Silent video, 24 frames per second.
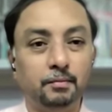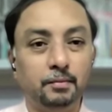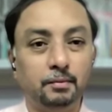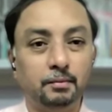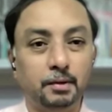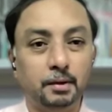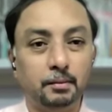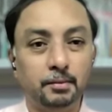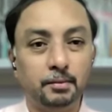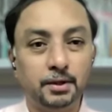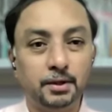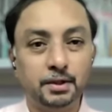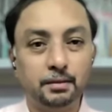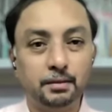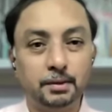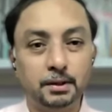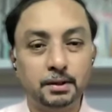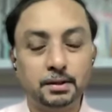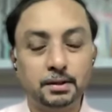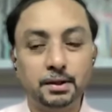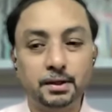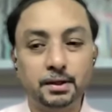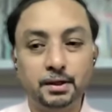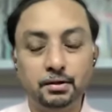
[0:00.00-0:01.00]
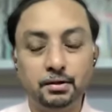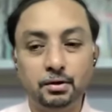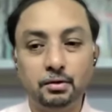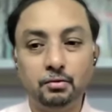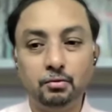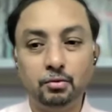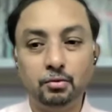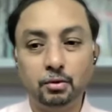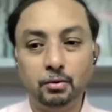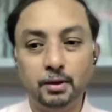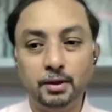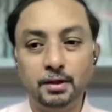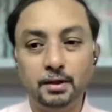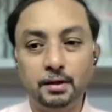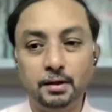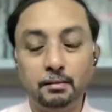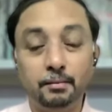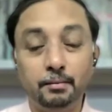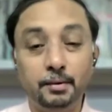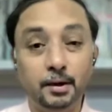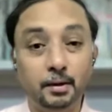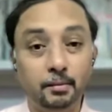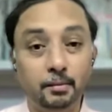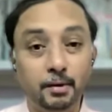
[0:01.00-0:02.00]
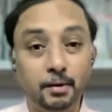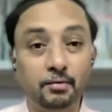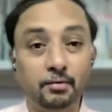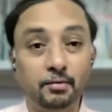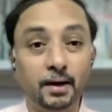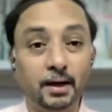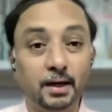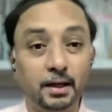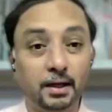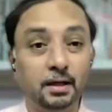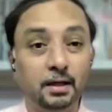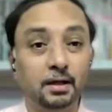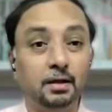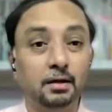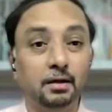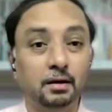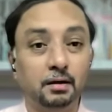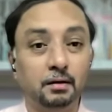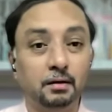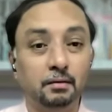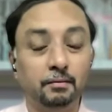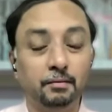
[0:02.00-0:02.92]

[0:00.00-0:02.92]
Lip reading: Brahmarshi Patriji's influence and Pyramid Valley.